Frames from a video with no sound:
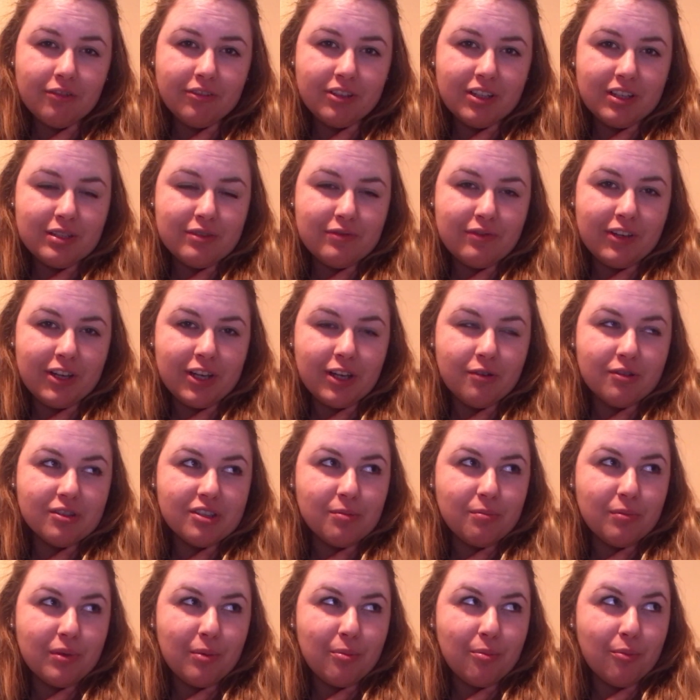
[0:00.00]
if this video is
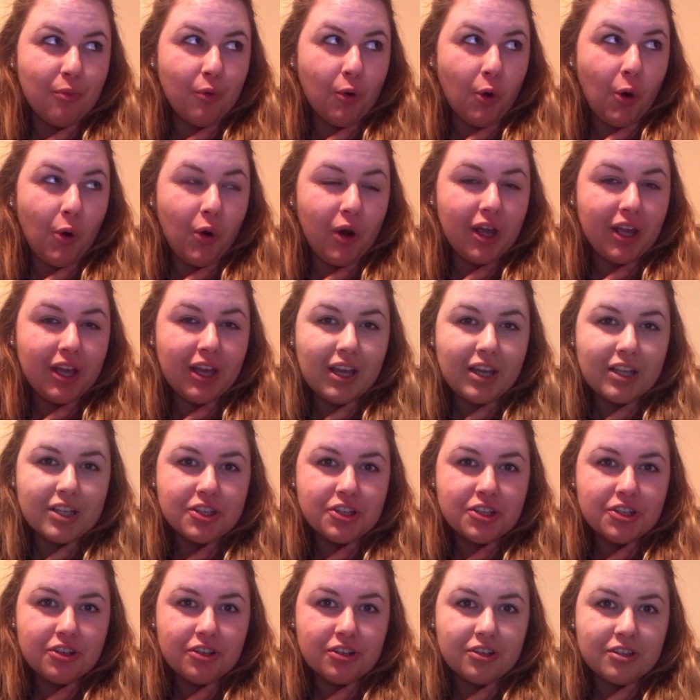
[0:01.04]
a bit boring
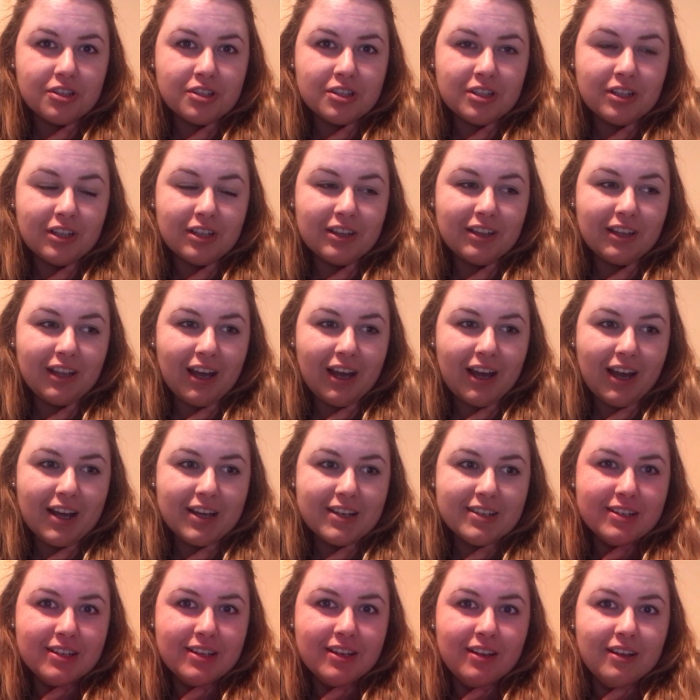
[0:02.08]
it's just
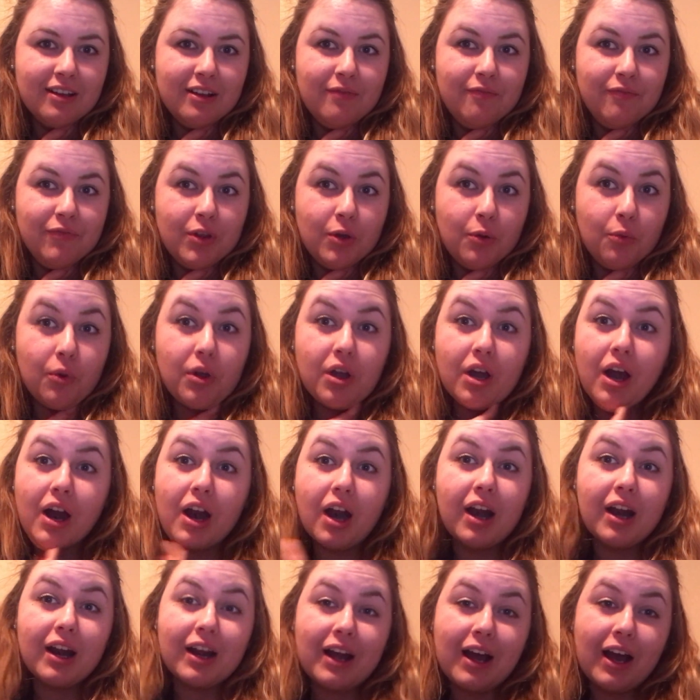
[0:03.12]
that we
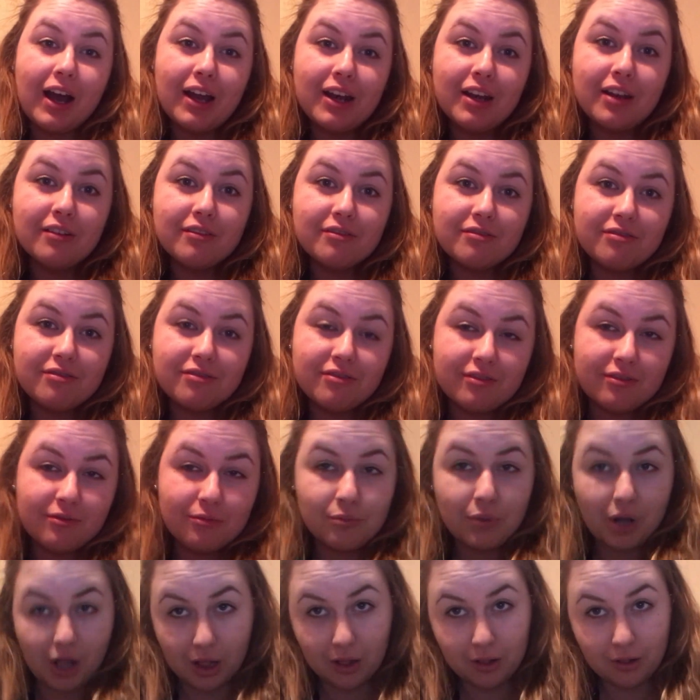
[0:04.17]
are kind of
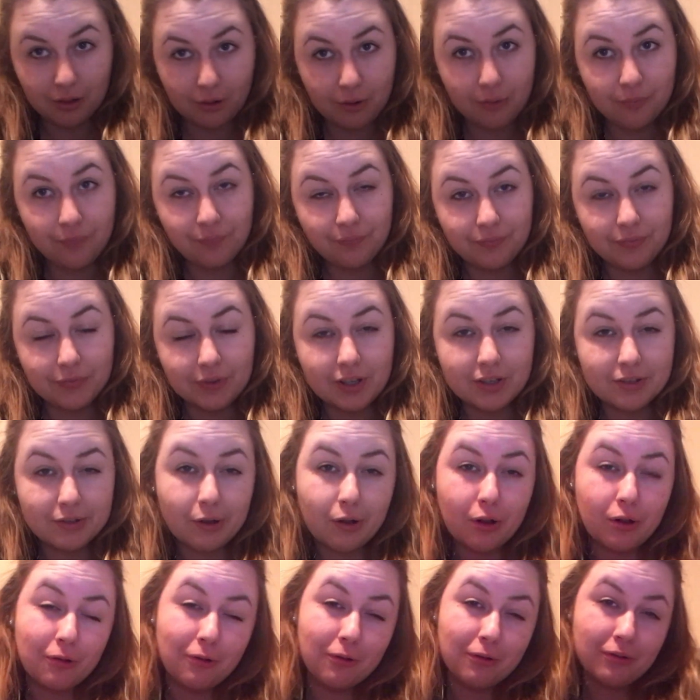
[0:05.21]
well this
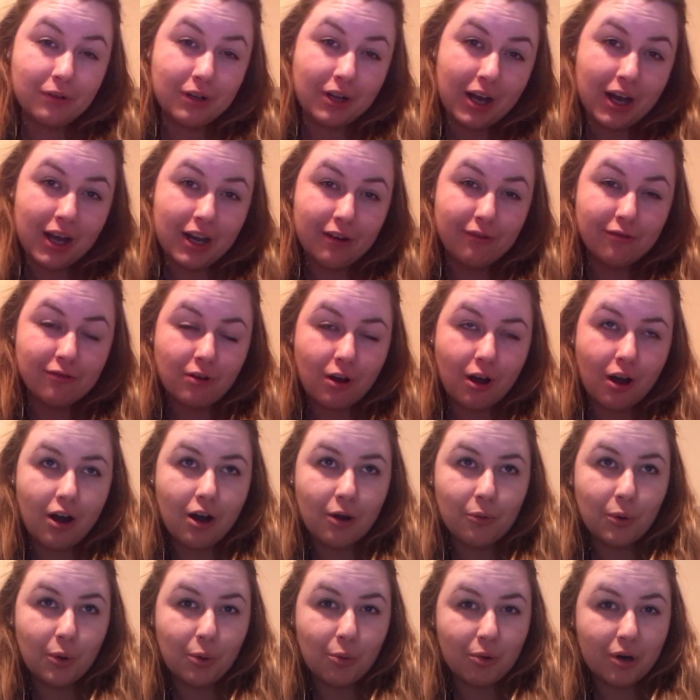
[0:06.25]
whole kind of
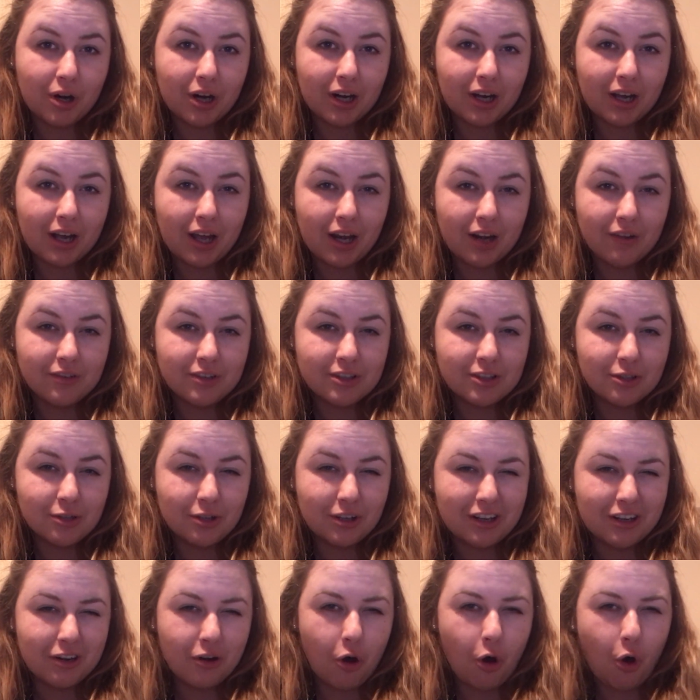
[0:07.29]
vlog we were kind of
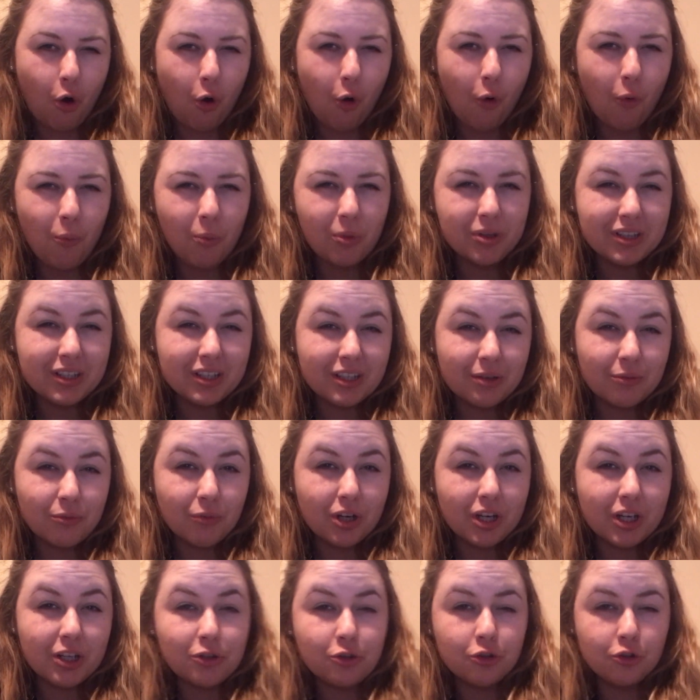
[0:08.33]
stuck at home we didn't
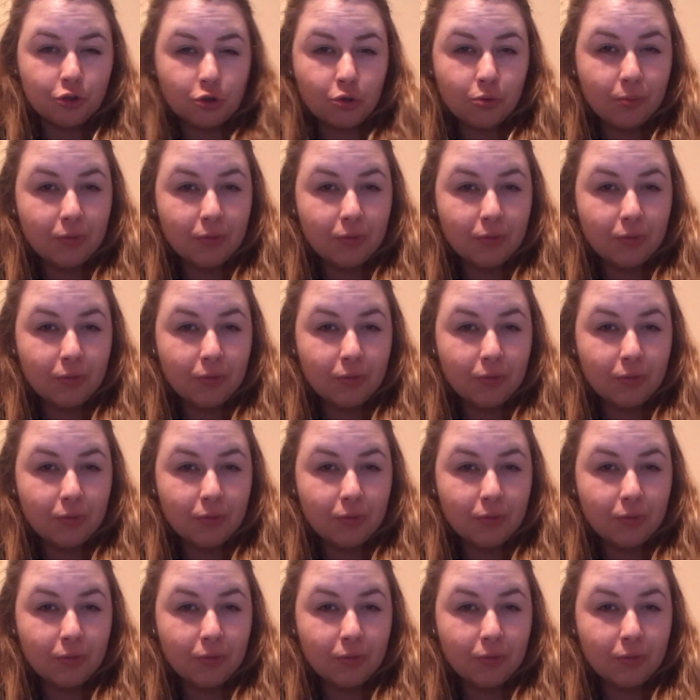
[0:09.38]
really do